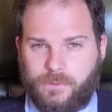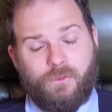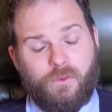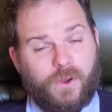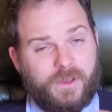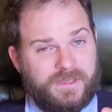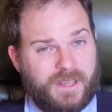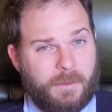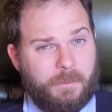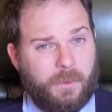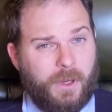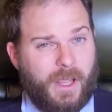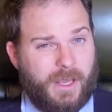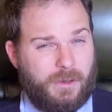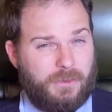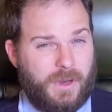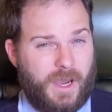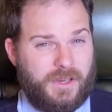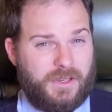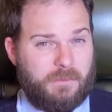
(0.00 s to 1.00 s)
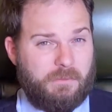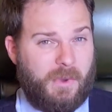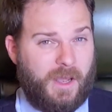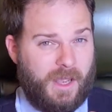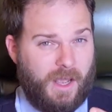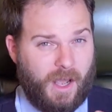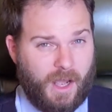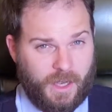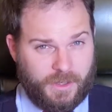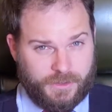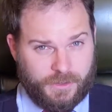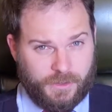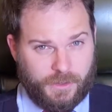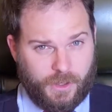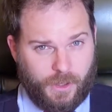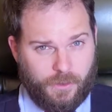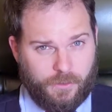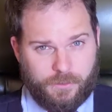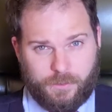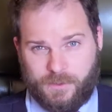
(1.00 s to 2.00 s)
For example, a creation by Argent
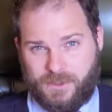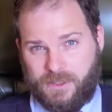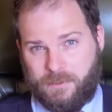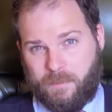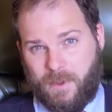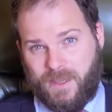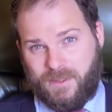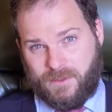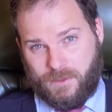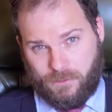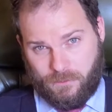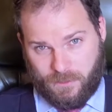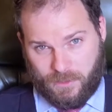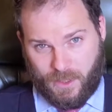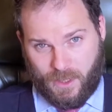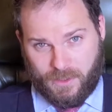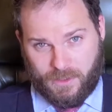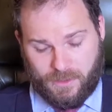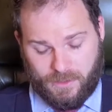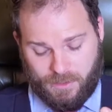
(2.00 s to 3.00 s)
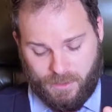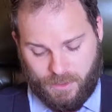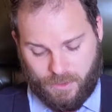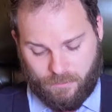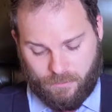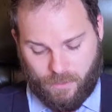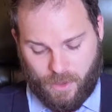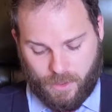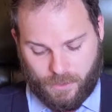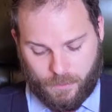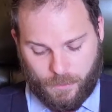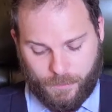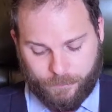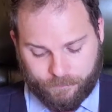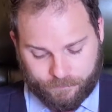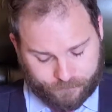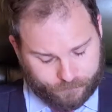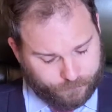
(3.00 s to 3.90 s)
Cove, which is based in Granada in Nicaragua.